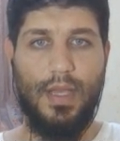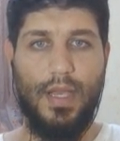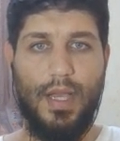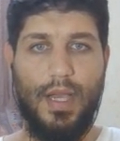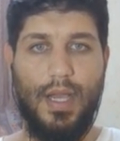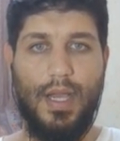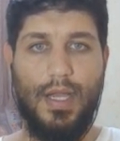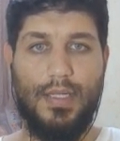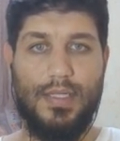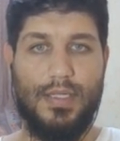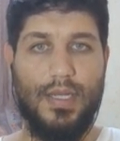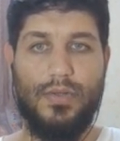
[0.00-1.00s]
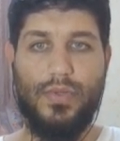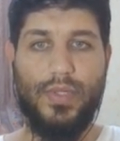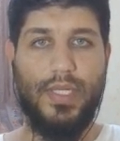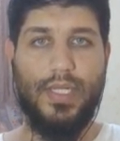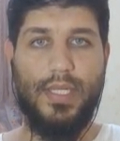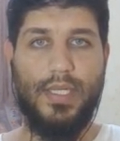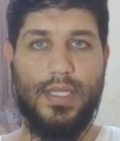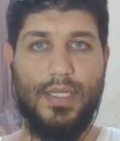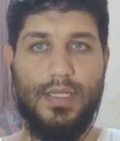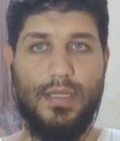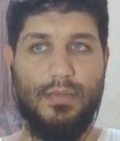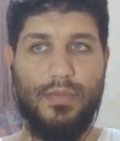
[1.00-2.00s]
Ah, it's not really
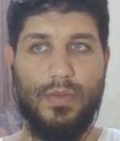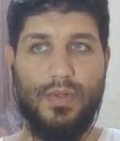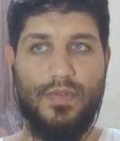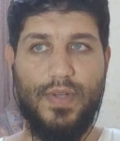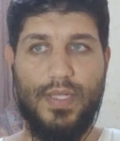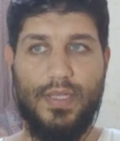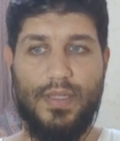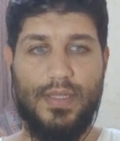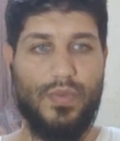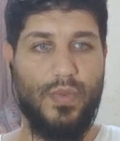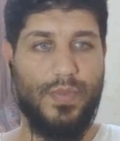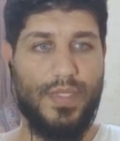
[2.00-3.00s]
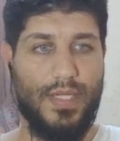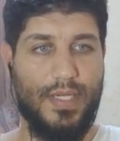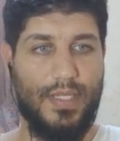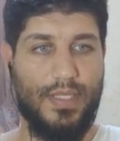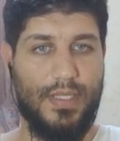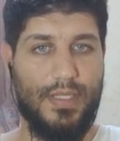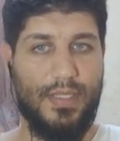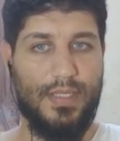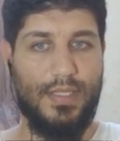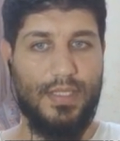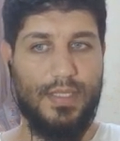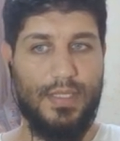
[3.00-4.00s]
mobile friendly, this website.
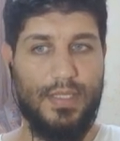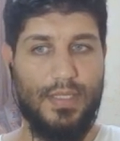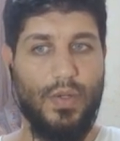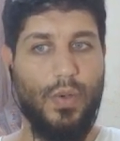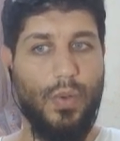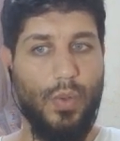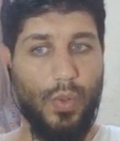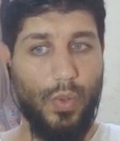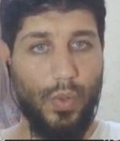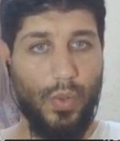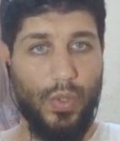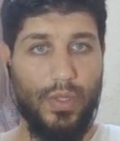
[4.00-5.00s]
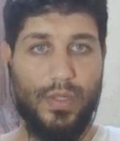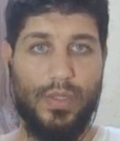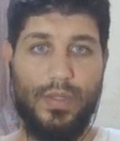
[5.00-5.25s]
Or